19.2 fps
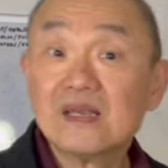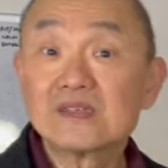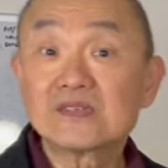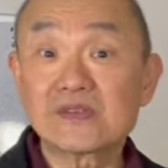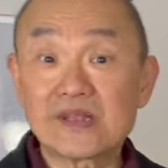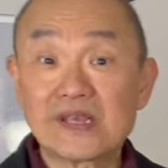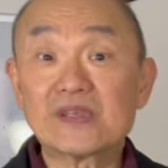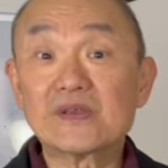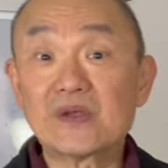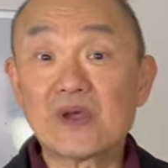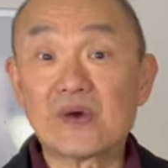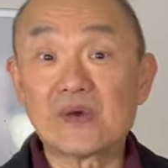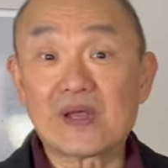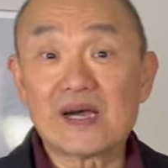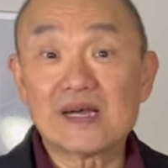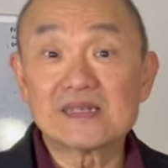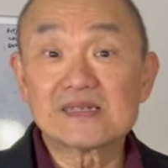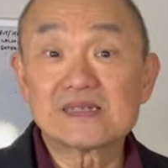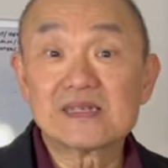So there you go,
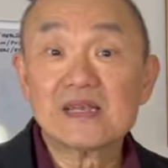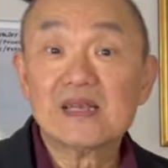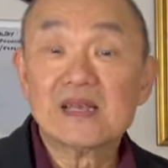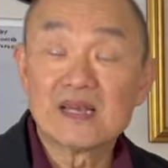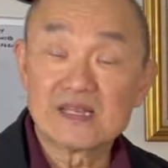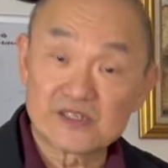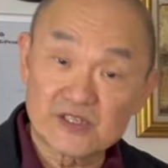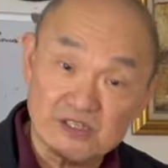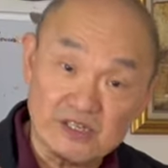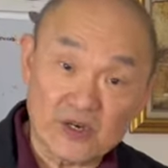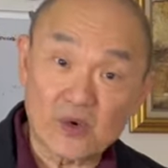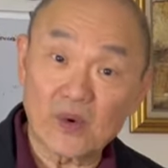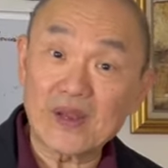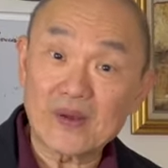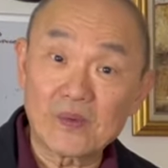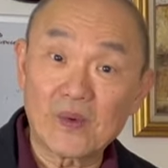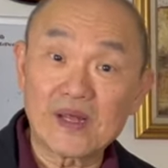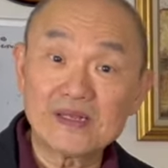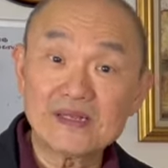guys. Just a
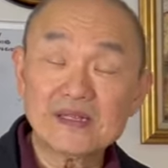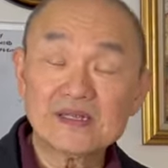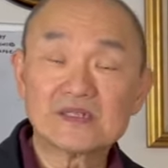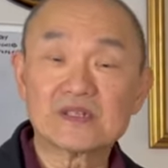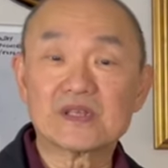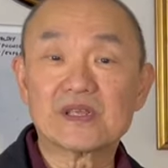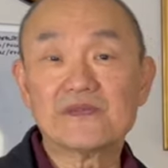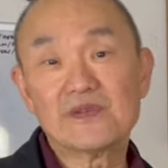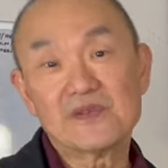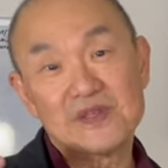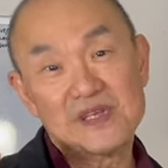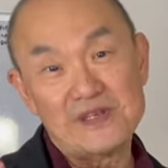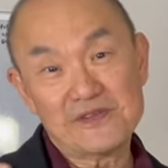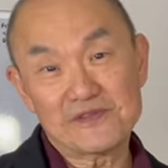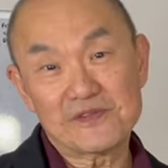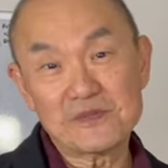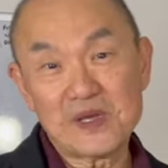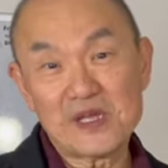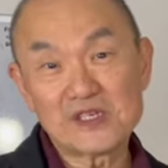quick one to give you the
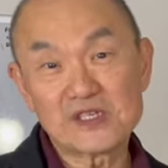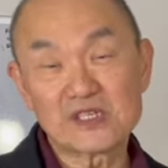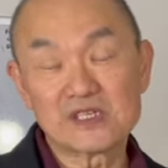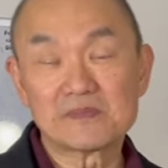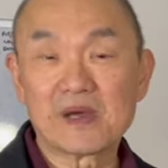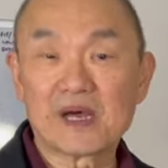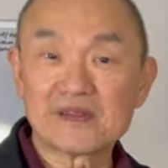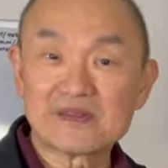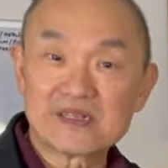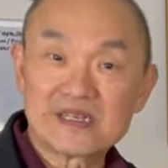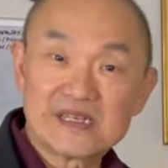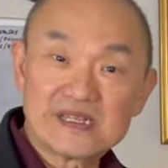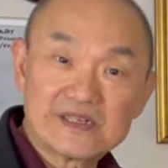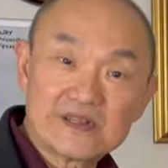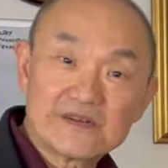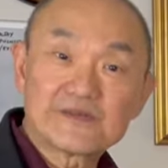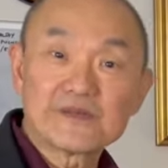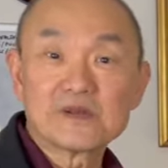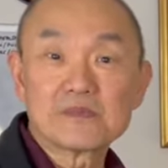information about the
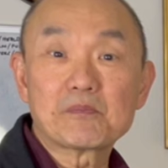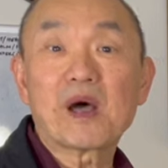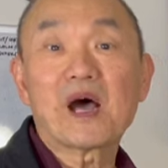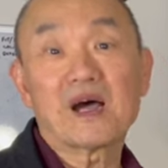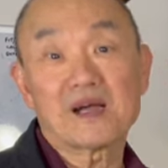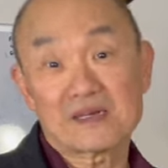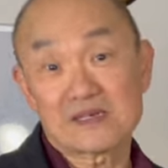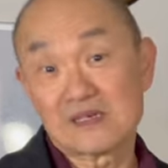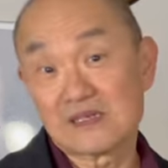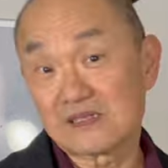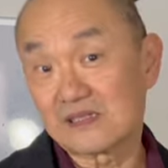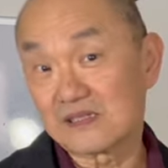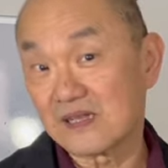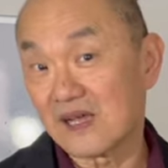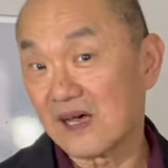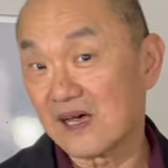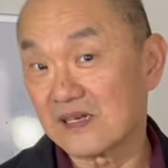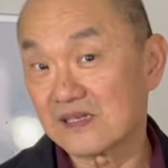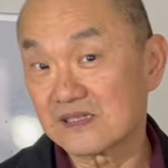different Parkhurst
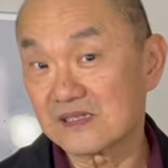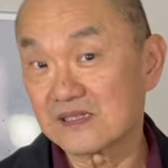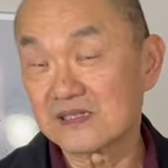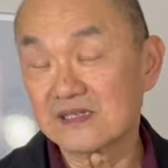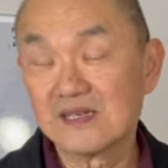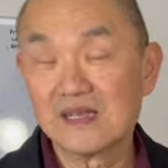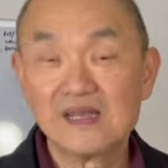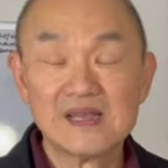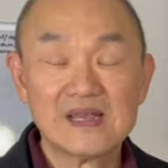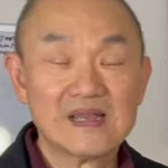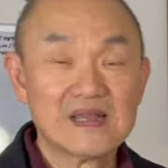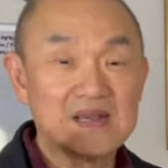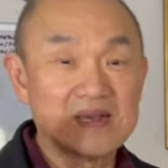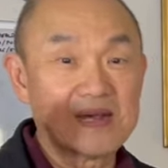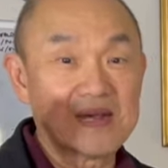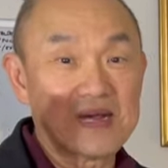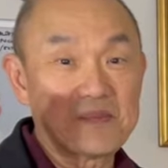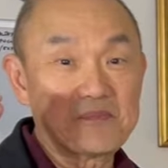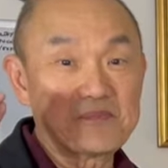lasts.
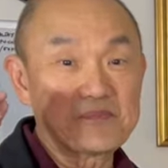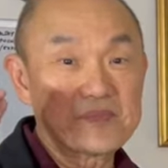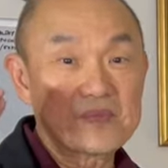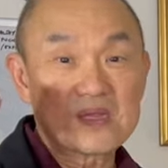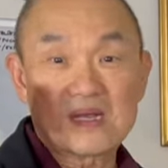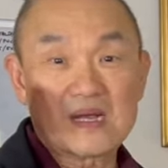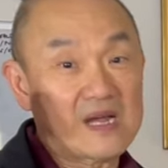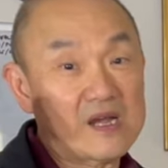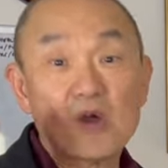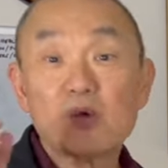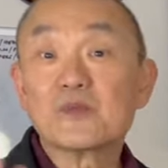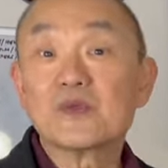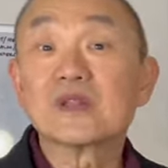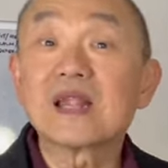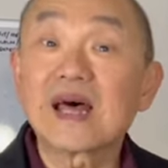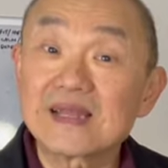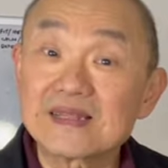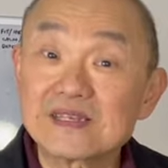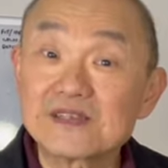I hope you
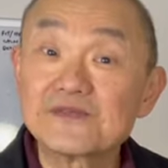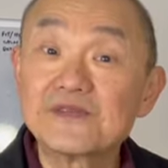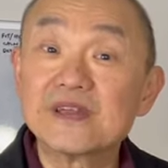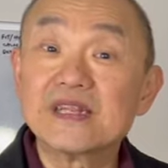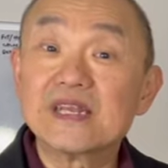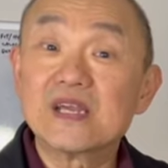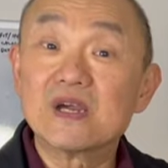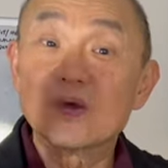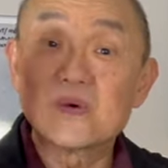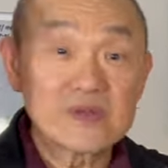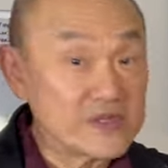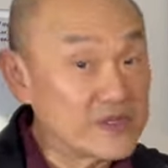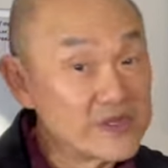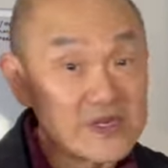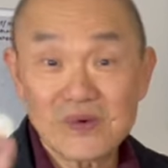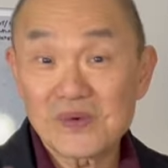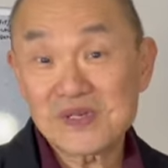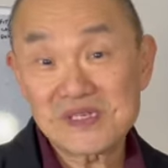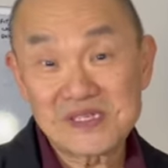like this video. You
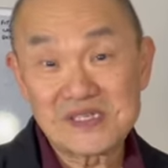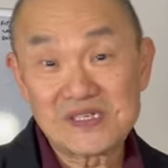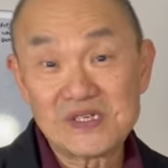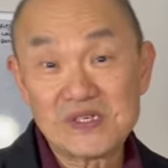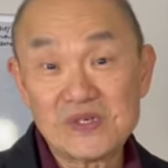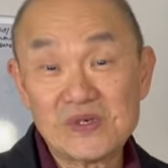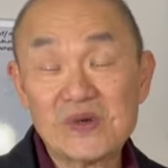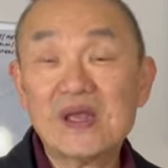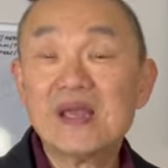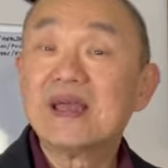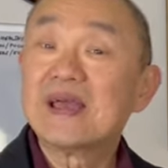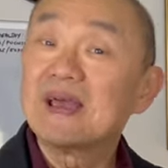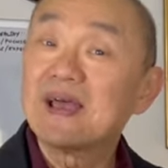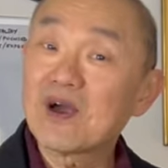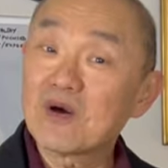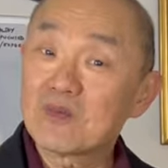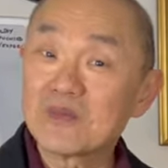know what to do. Help